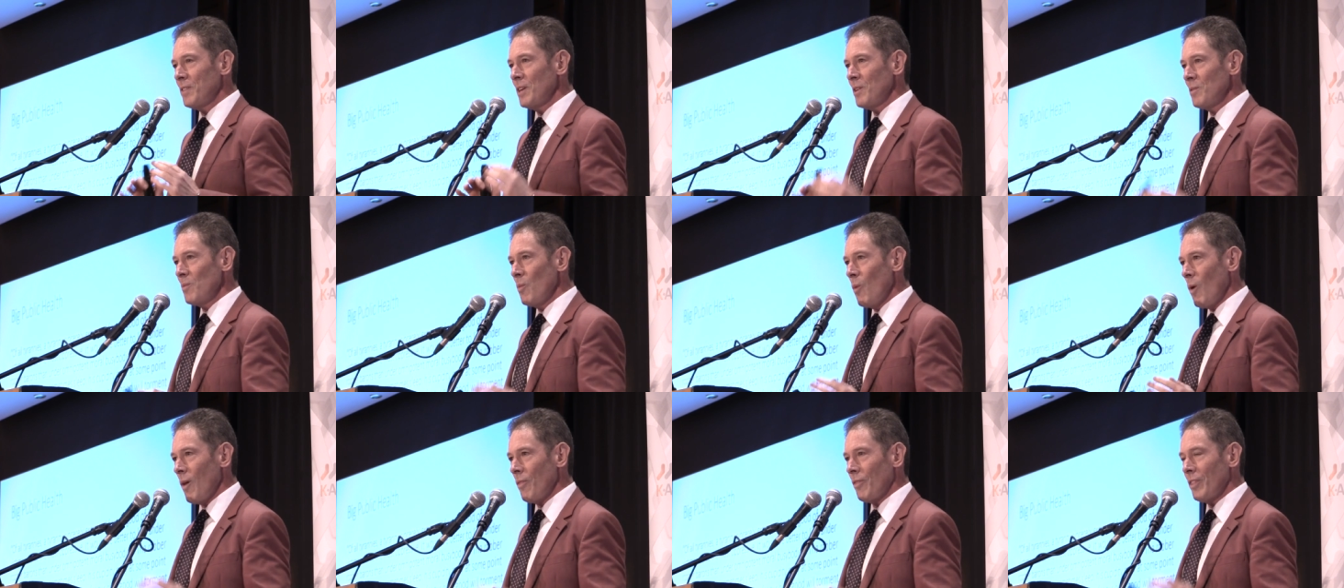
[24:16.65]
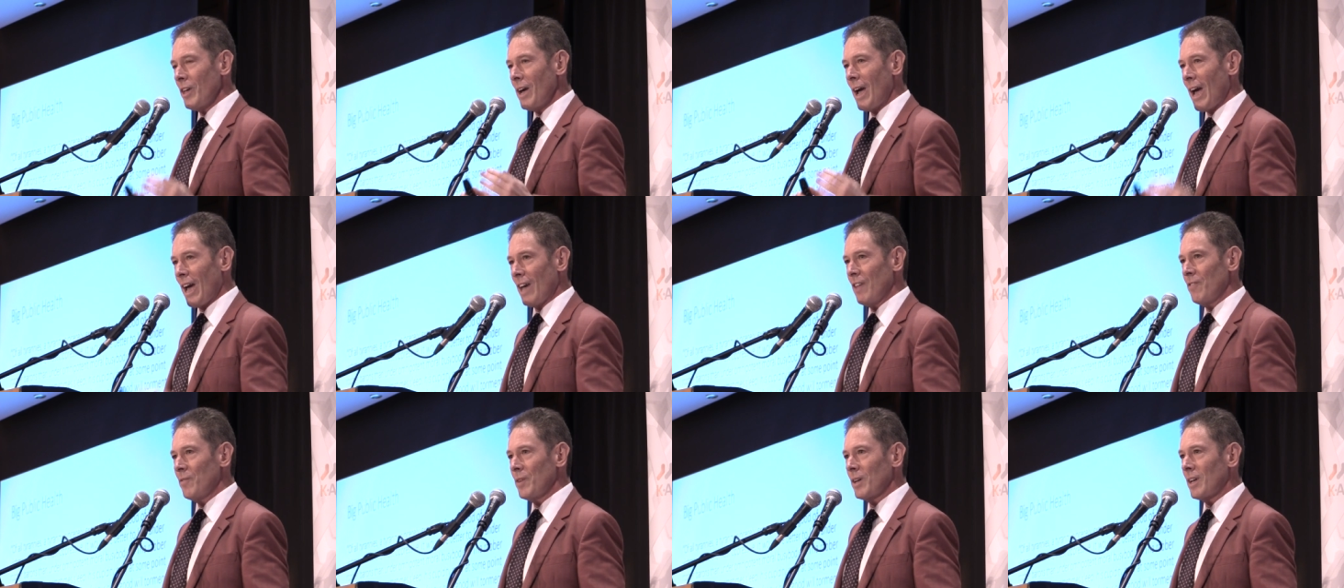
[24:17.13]
that what they're
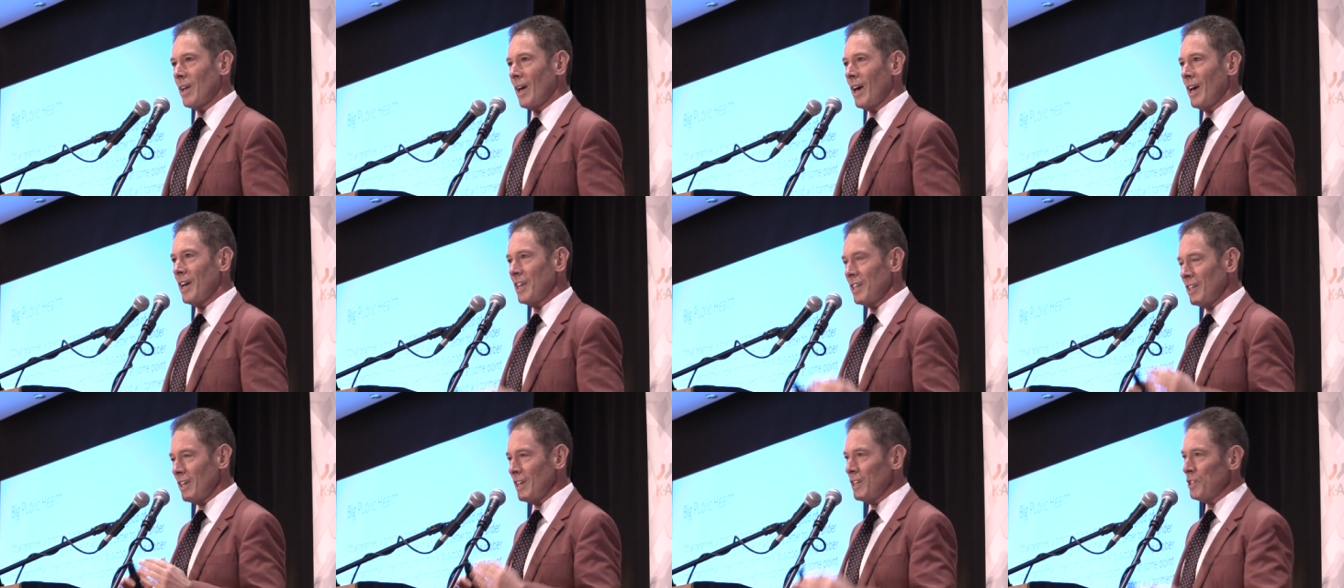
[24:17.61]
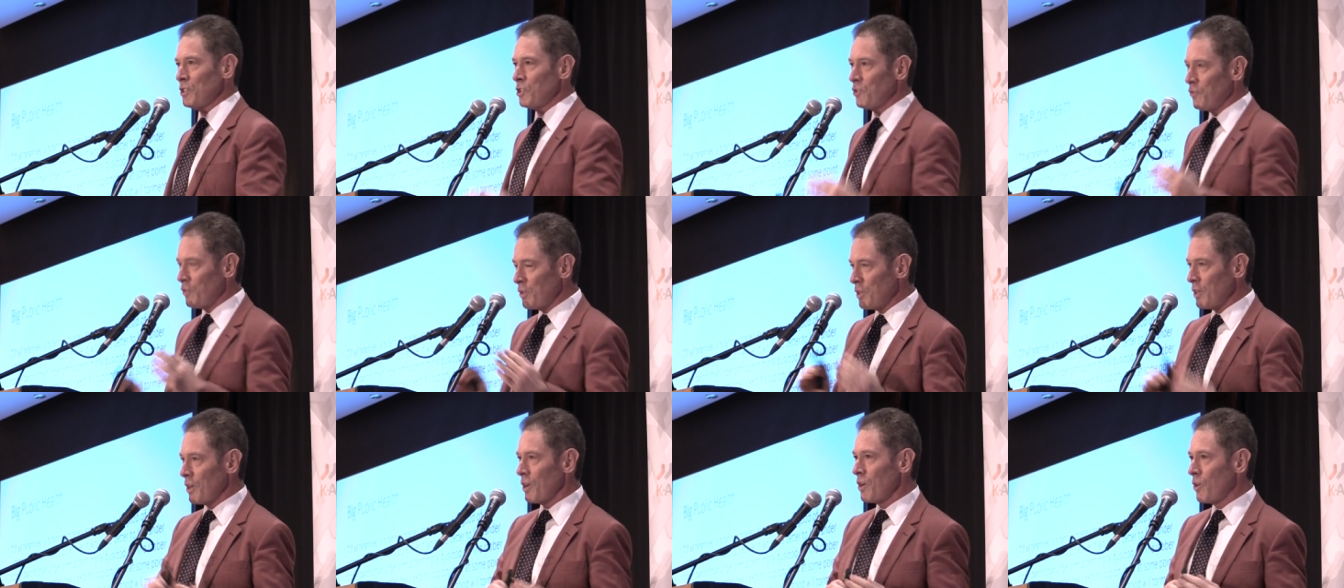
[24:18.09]
advocating is
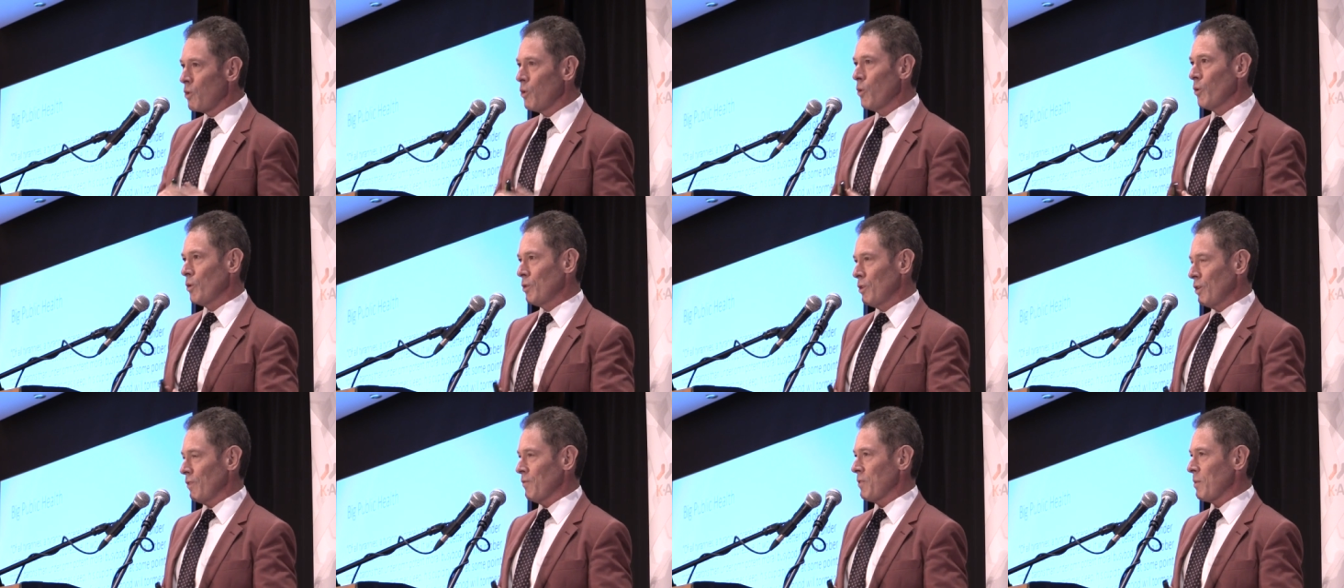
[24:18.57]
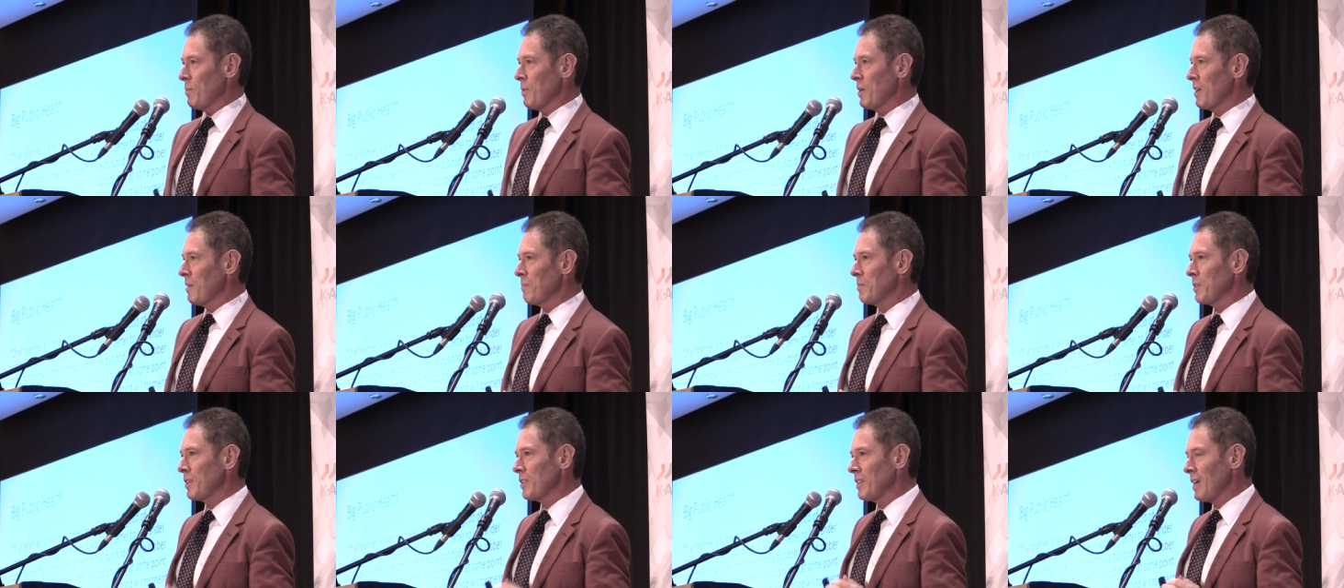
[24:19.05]
for the good of the
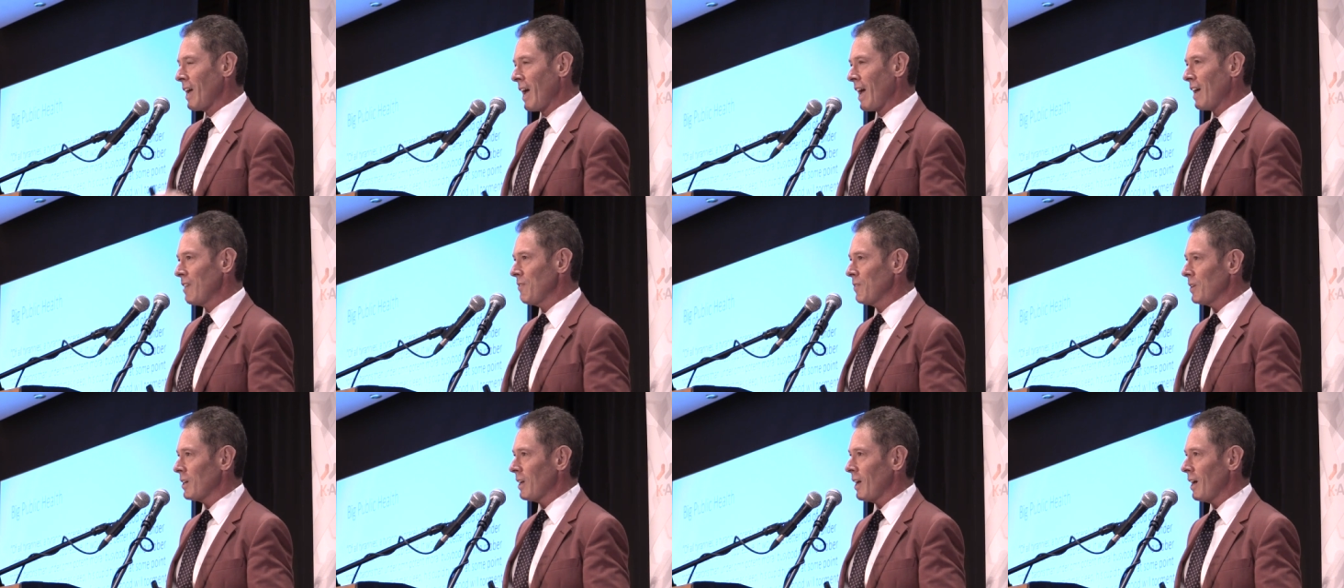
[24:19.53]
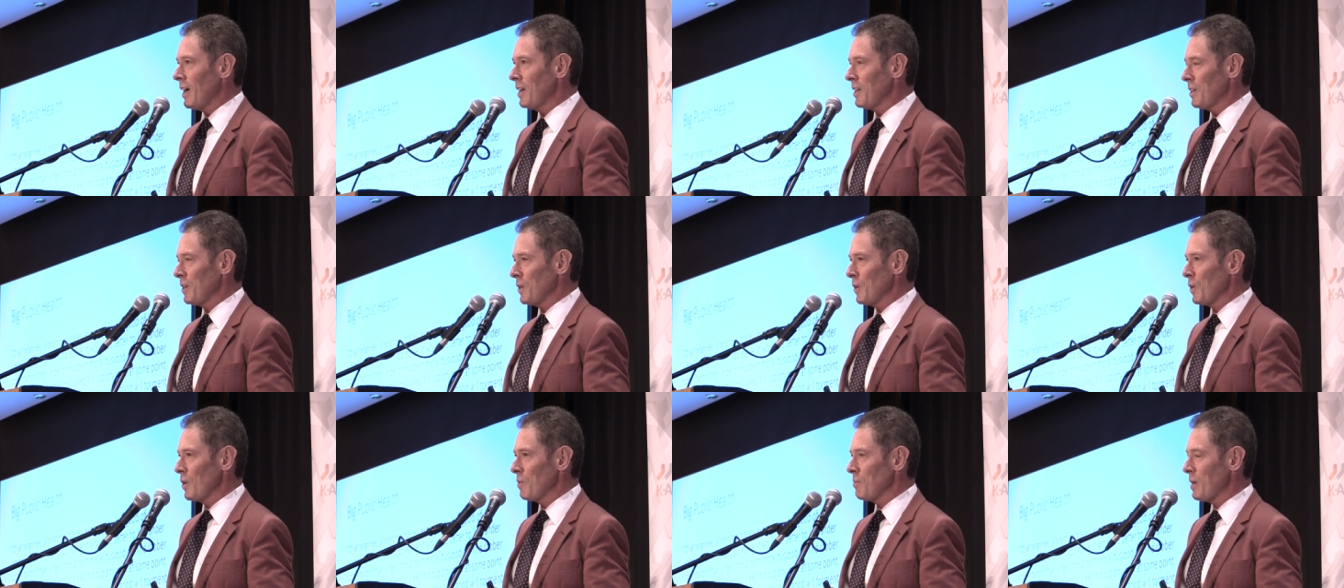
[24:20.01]
people that they're
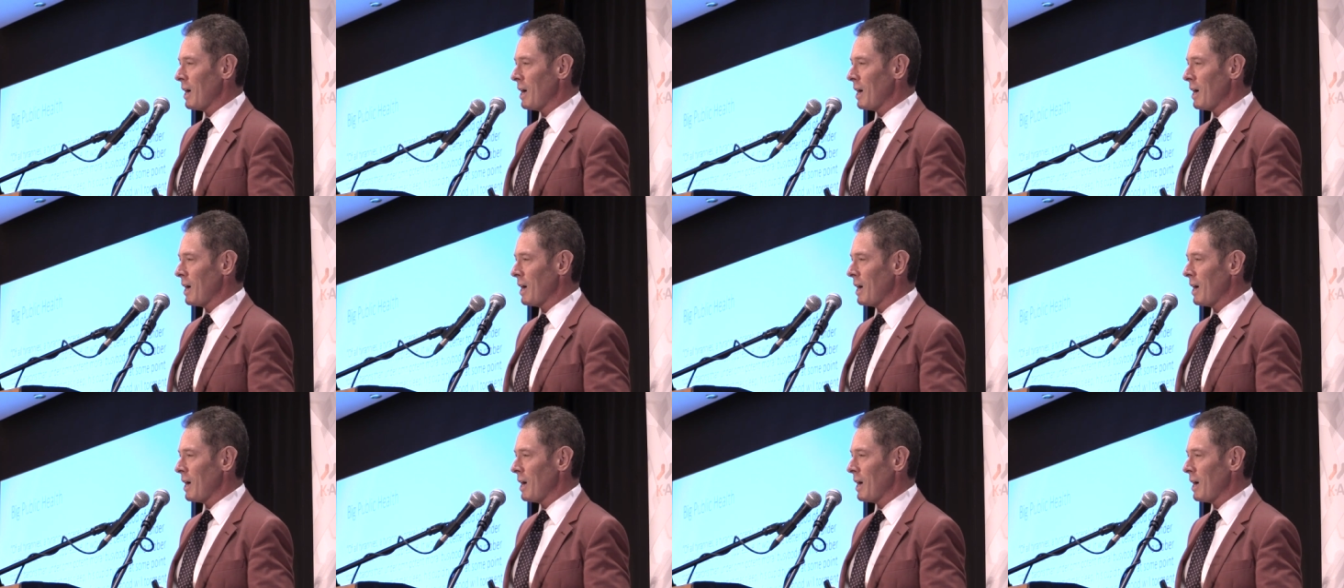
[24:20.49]
advocating it on